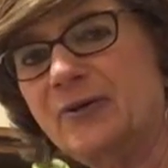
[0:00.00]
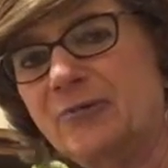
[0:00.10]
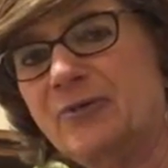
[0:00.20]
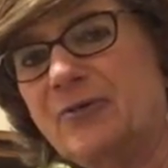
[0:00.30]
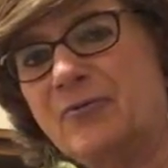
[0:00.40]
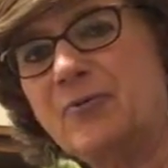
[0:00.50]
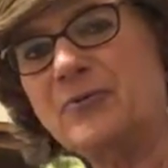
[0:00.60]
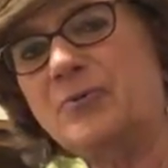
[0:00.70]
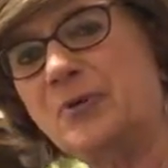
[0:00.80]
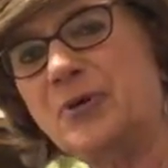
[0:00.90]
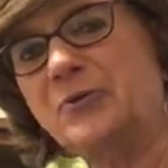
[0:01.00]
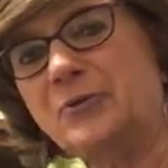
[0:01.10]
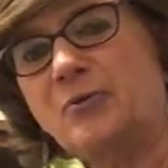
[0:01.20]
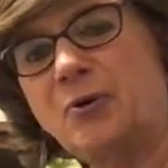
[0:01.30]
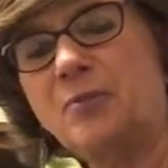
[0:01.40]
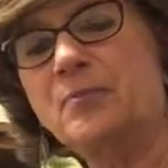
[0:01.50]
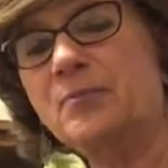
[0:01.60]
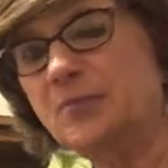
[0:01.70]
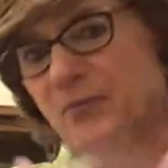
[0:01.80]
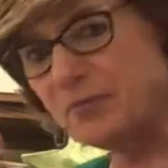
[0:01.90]
flavor to appeal to more
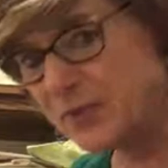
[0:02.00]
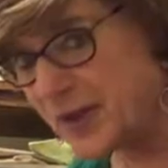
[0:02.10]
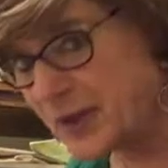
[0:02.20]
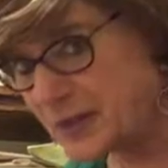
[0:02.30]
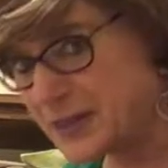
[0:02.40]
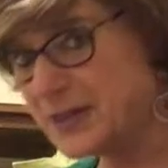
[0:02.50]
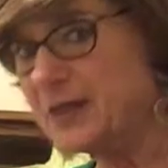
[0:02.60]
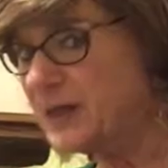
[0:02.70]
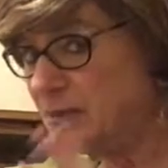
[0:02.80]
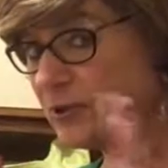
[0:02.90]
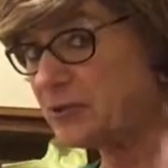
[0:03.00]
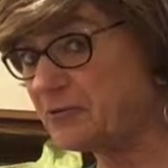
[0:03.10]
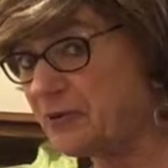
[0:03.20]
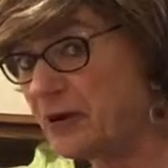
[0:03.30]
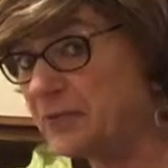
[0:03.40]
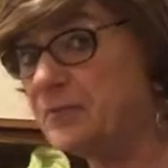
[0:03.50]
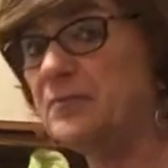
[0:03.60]
taste, which is fine.